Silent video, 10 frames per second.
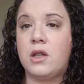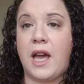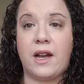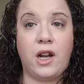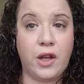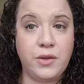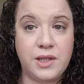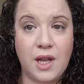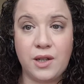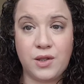get
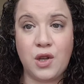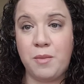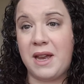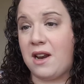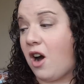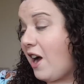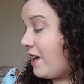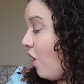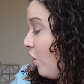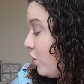closer, zoom in. I
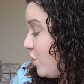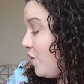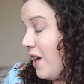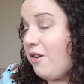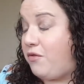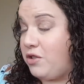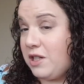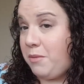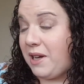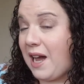can't do that,
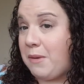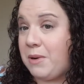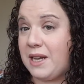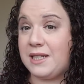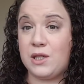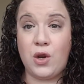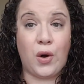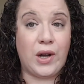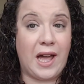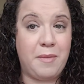unfortunately. My camera is
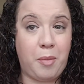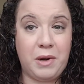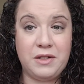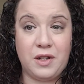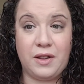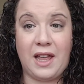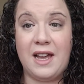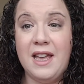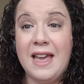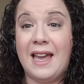not capable of doing that.
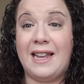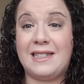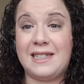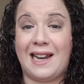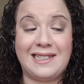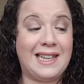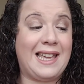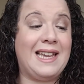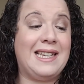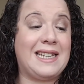It's
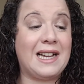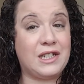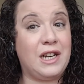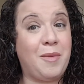static. It is actually